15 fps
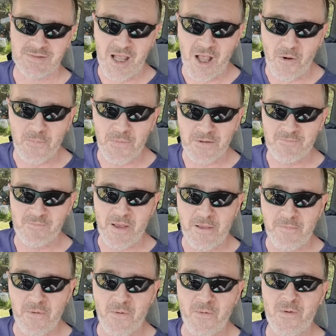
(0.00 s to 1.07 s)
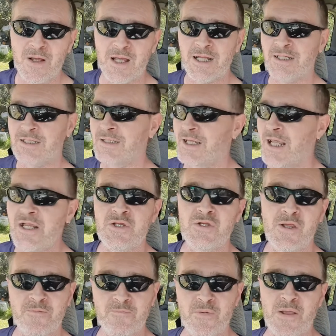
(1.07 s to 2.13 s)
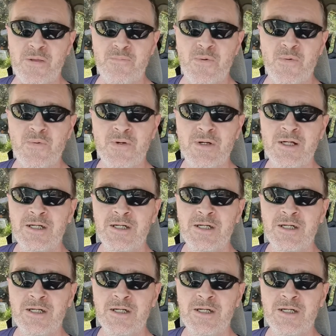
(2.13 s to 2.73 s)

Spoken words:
Helping people and teaching people